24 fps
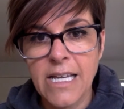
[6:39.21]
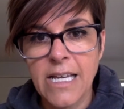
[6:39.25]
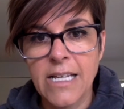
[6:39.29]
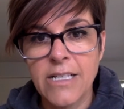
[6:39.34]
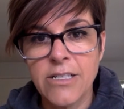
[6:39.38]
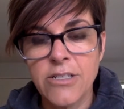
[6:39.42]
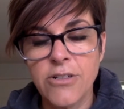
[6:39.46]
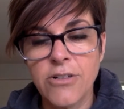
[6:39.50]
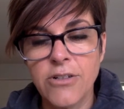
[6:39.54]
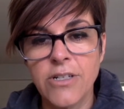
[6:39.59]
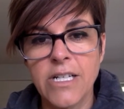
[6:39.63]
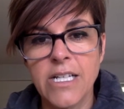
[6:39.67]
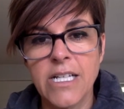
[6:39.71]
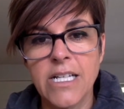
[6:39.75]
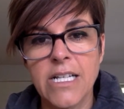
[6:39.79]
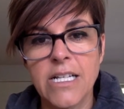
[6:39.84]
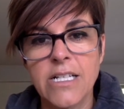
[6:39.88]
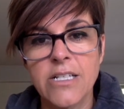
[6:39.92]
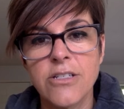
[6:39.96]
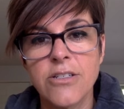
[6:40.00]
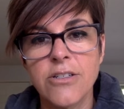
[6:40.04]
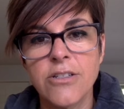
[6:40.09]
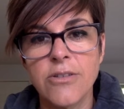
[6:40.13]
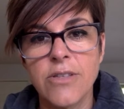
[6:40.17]
and turn it
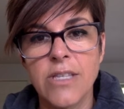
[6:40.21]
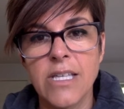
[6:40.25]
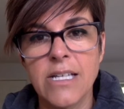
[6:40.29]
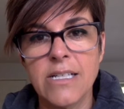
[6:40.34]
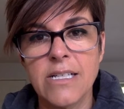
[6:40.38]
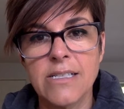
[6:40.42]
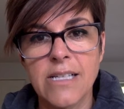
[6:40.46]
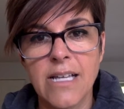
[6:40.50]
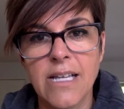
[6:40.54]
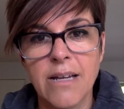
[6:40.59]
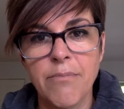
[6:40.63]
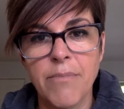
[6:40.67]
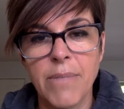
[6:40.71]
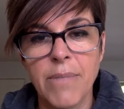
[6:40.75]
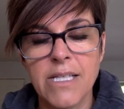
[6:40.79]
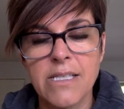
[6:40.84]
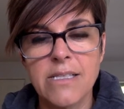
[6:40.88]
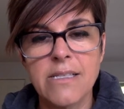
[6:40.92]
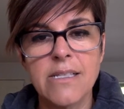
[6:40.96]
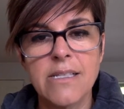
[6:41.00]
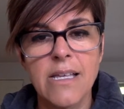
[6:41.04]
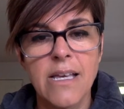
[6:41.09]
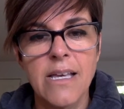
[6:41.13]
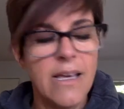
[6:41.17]
into the
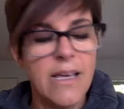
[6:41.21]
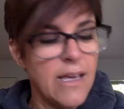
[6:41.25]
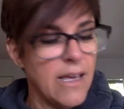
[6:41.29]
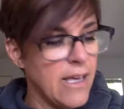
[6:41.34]
assignments.